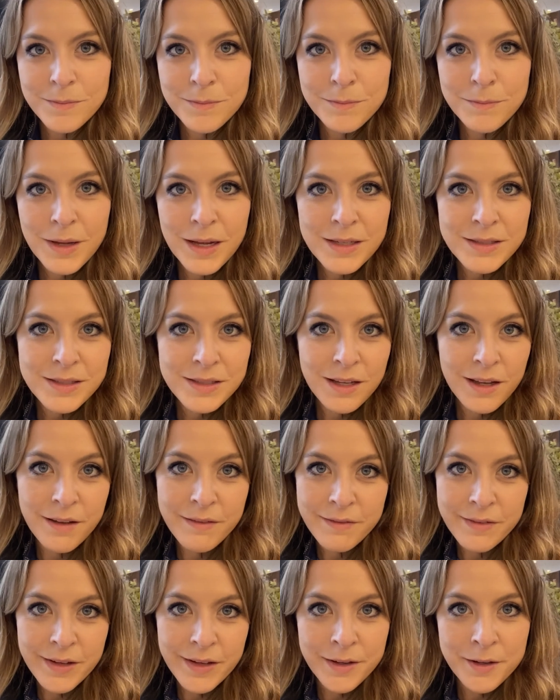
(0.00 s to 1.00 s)
Mas
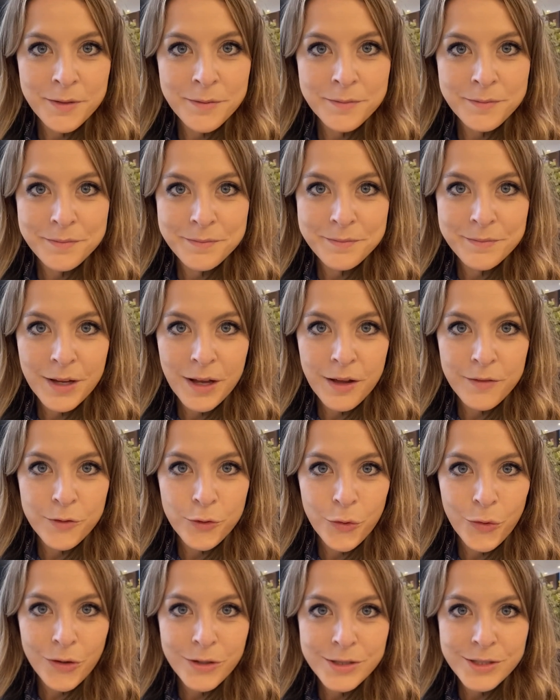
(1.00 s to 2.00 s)
cafe, of
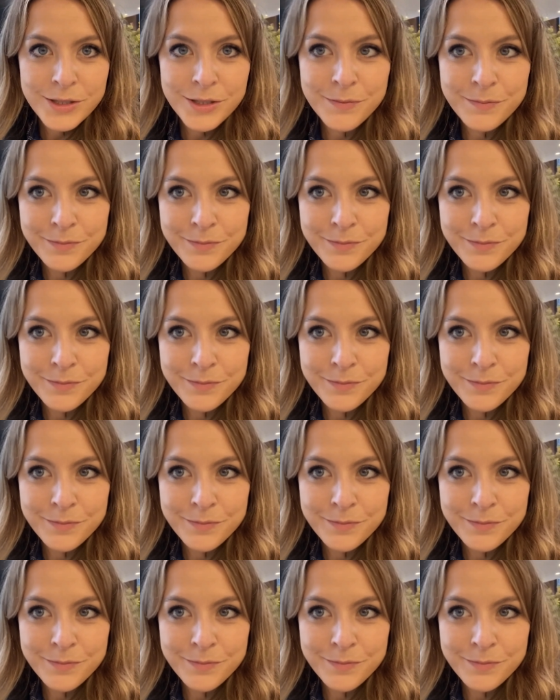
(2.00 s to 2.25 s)
course.